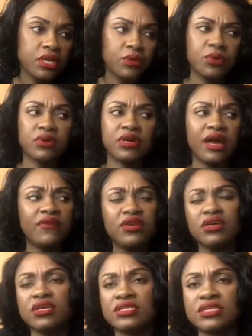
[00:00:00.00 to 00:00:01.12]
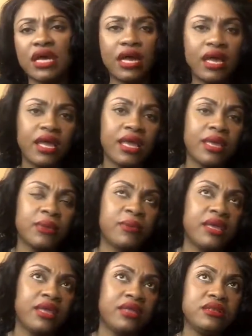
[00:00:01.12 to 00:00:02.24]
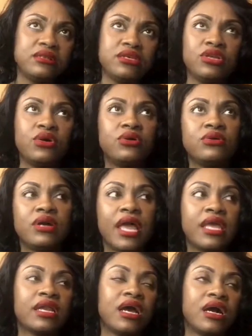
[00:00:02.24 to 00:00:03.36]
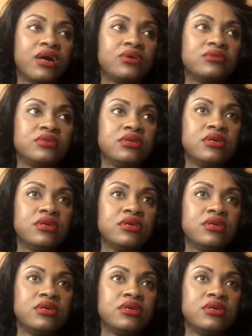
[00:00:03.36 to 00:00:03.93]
we were having a good time and hanging out,